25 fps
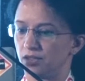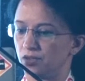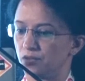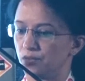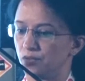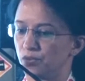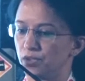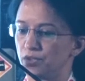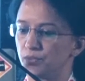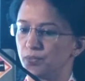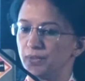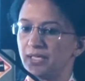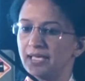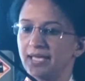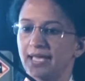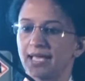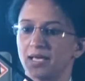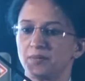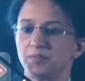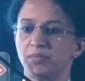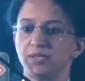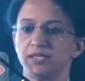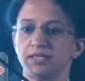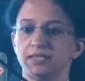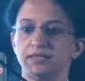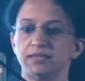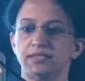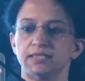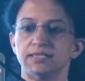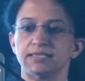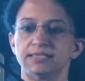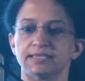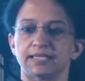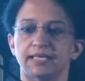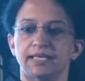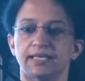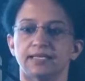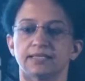What will happen in
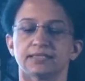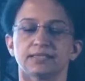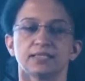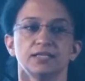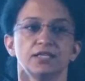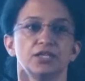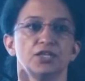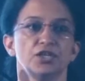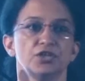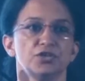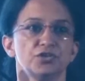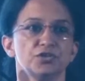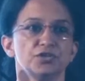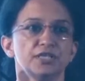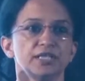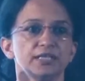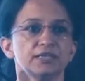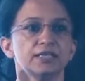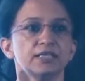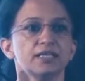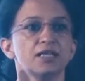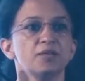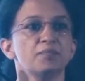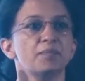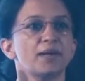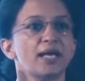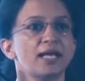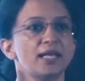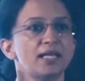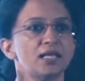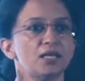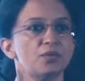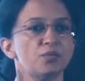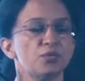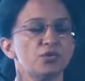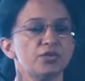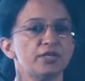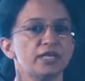this case? Do you think the
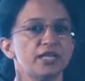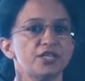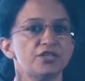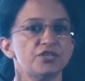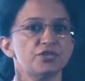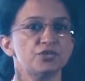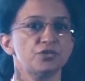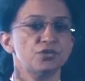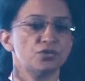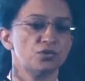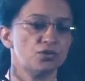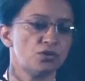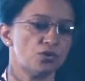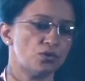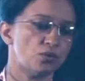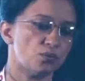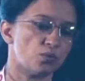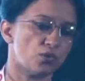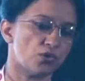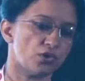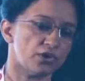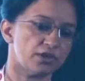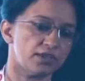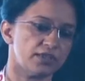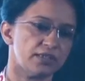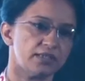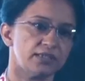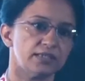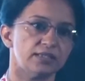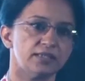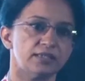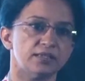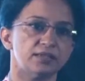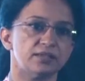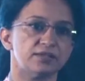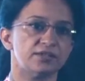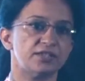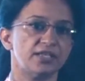compiler would get to know what
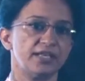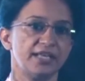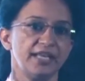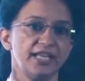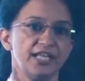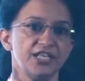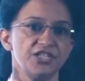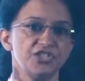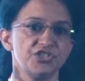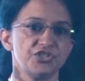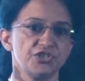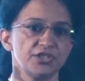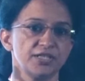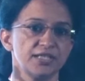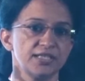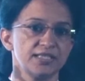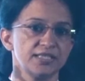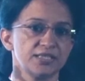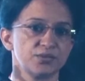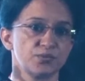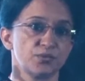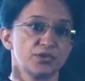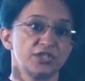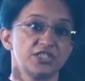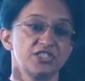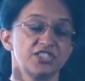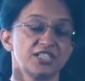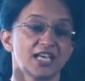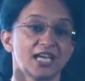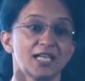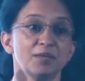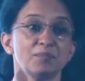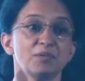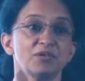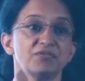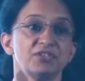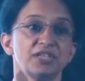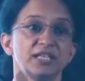the age is, what the
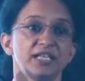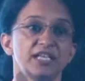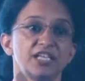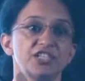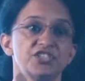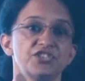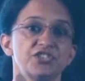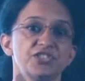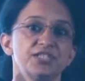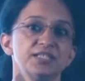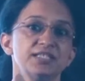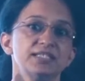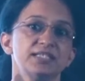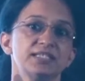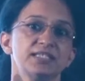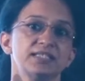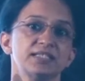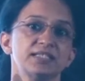type of the age is?